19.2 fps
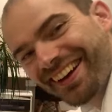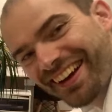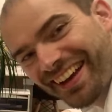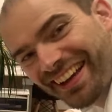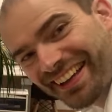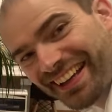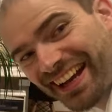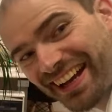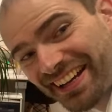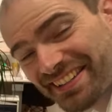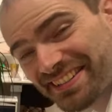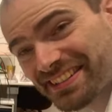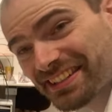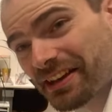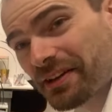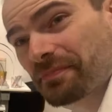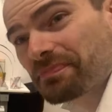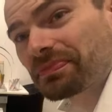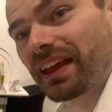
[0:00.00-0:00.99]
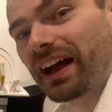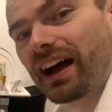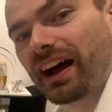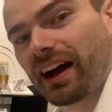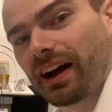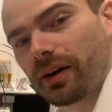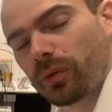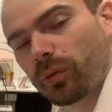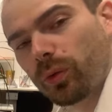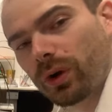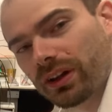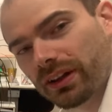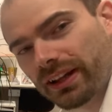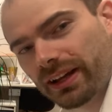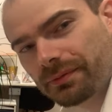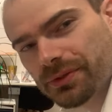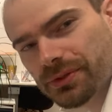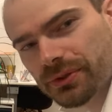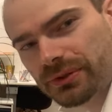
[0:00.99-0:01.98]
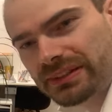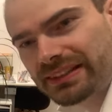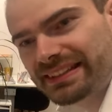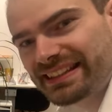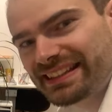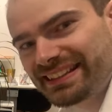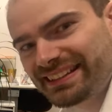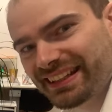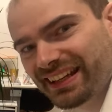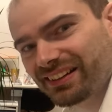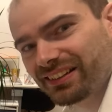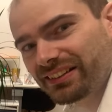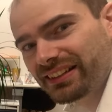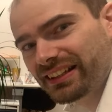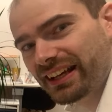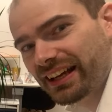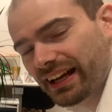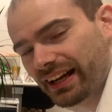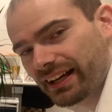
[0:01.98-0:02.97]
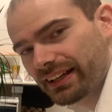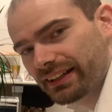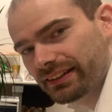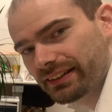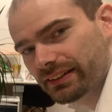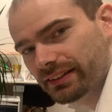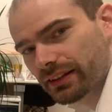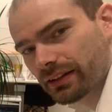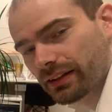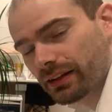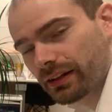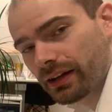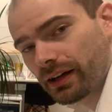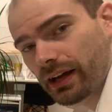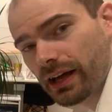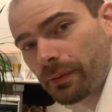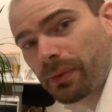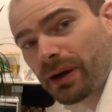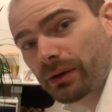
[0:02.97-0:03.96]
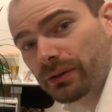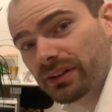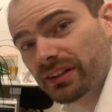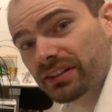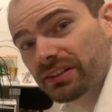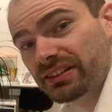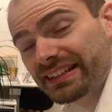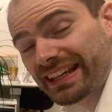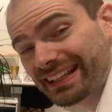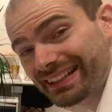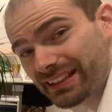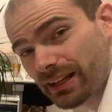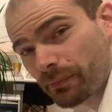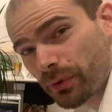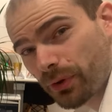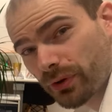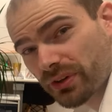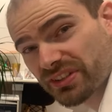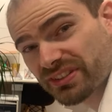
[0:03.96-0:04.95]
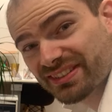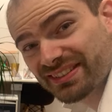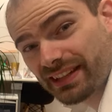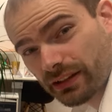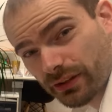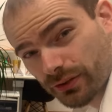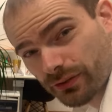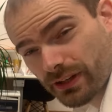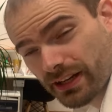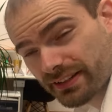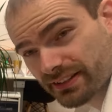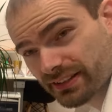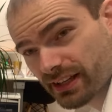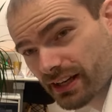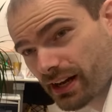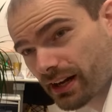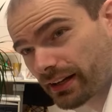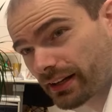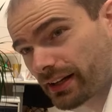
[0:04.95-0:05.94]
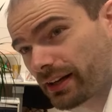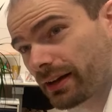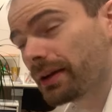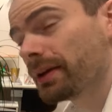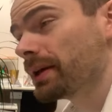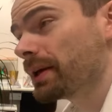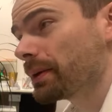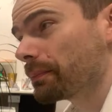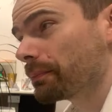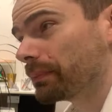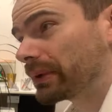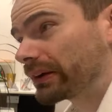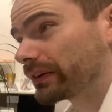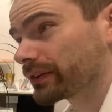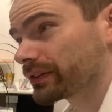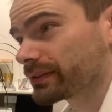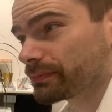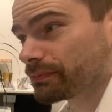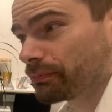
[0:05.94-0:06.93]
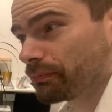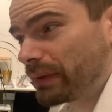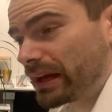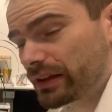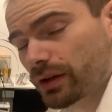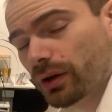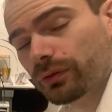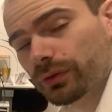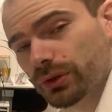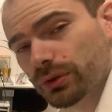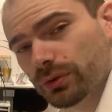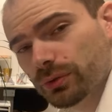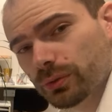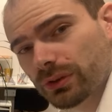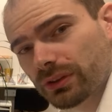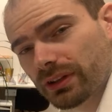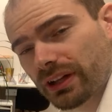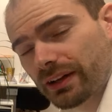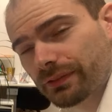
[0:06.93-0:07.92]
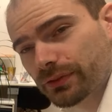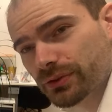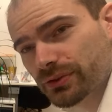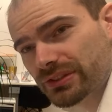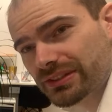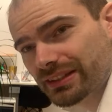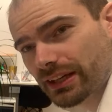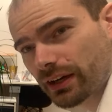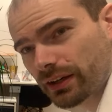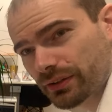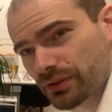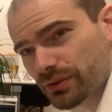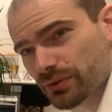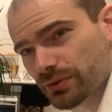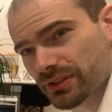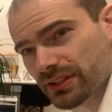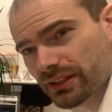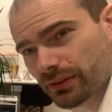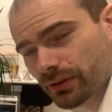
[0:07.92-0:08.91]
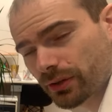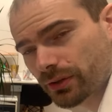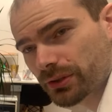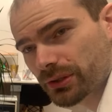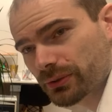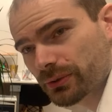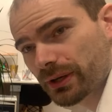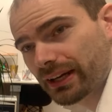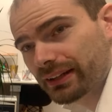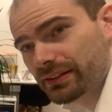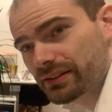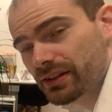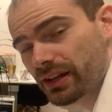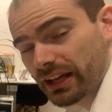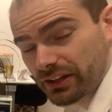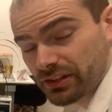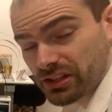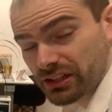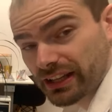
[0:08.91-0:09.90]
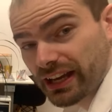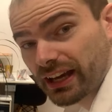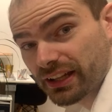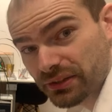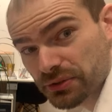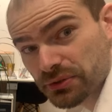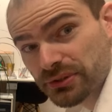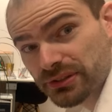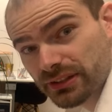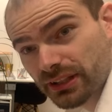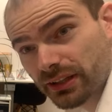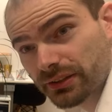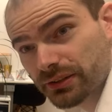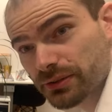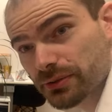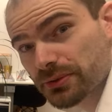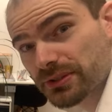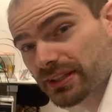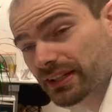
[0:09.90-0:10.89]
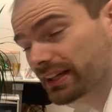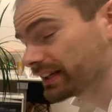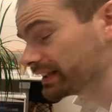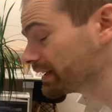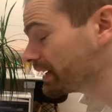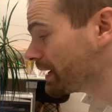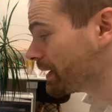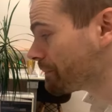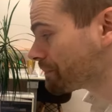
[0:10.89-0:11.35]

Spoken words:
Hey guys, welcome to a detailed guide about the data box Datova Schranka, because many of you will have to start using, or you actually had to start using it.